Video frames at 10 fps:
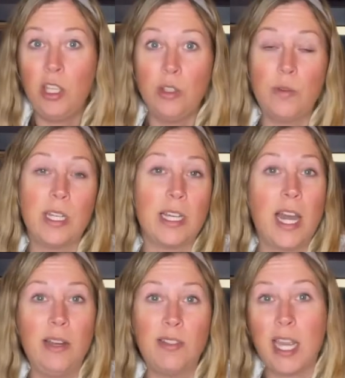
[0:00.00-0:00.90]
You can
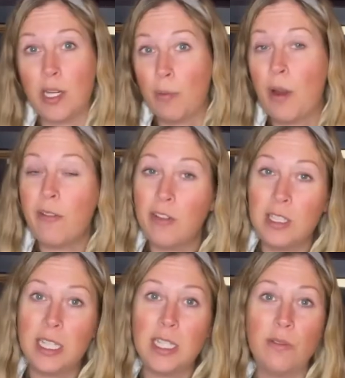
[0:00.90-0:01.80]
kind of set your
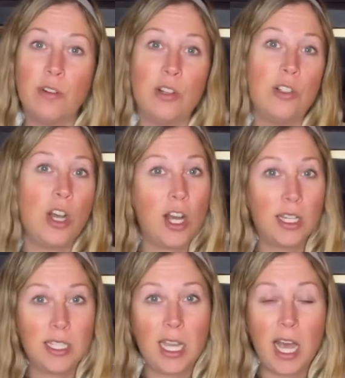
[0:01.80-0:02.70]
preferences for
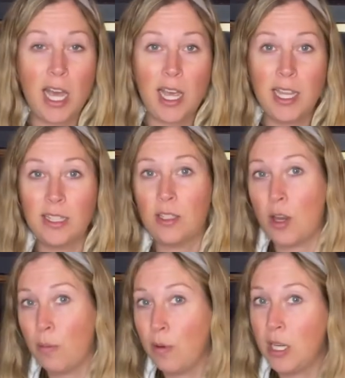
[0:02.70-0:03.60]
dog size,
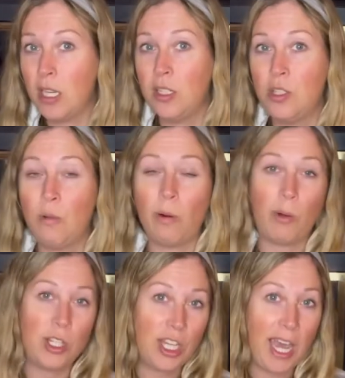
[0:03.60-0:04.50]
dog breeds. Do you want to
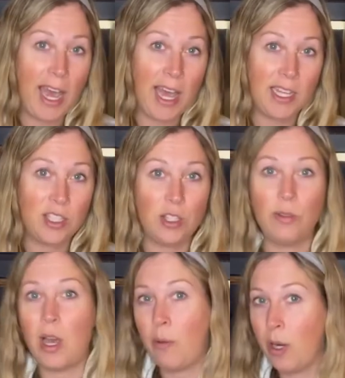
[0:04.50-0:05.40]
watch cats? Do you
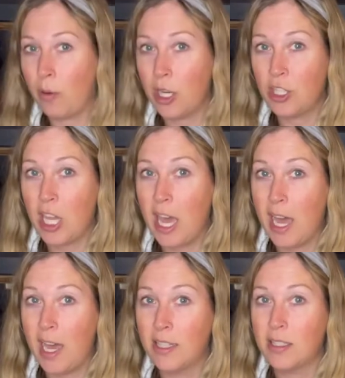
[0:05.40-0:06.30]
not want to watch
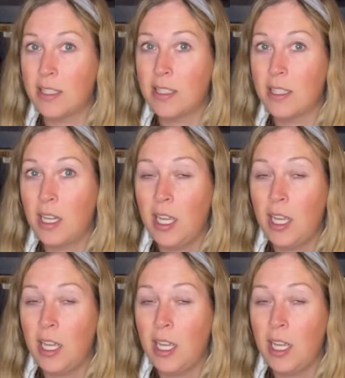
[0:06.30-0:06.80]
cats?